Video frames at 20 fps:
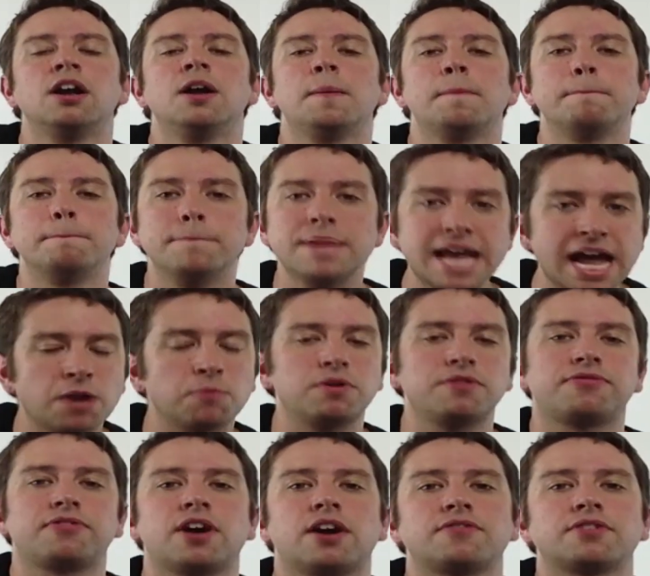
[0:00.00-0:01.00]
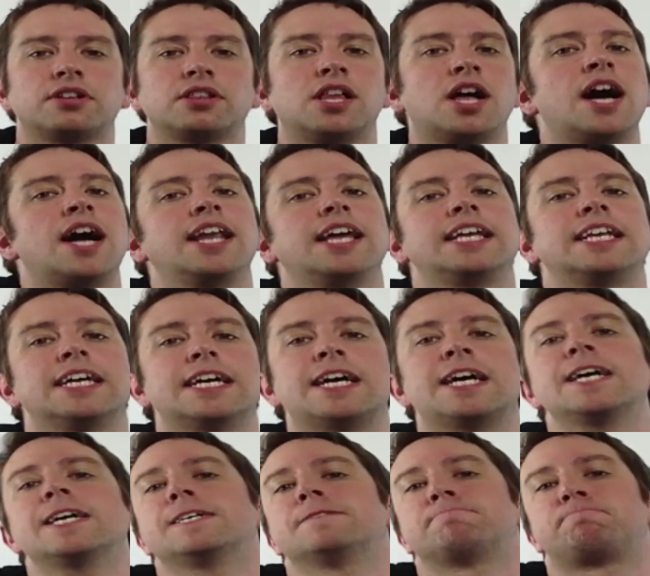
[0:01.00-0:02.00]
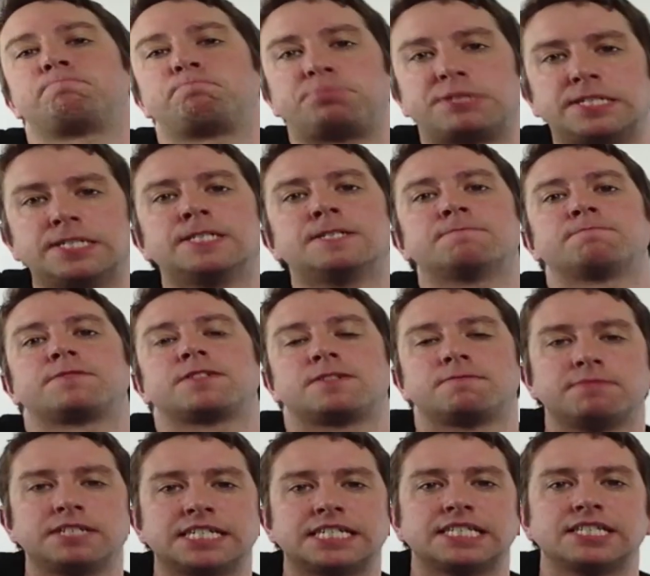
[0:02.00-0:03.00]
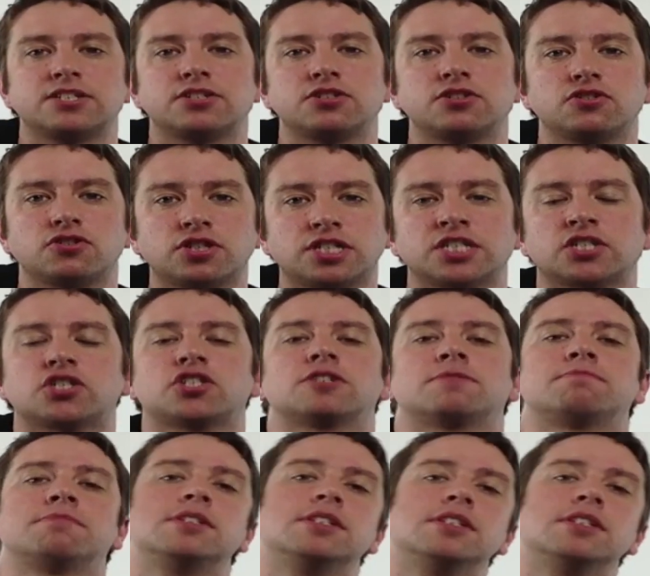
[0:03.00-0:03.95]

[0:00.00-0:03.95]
Man, we've covered a lot, and I am pumped! Man, this is awesome.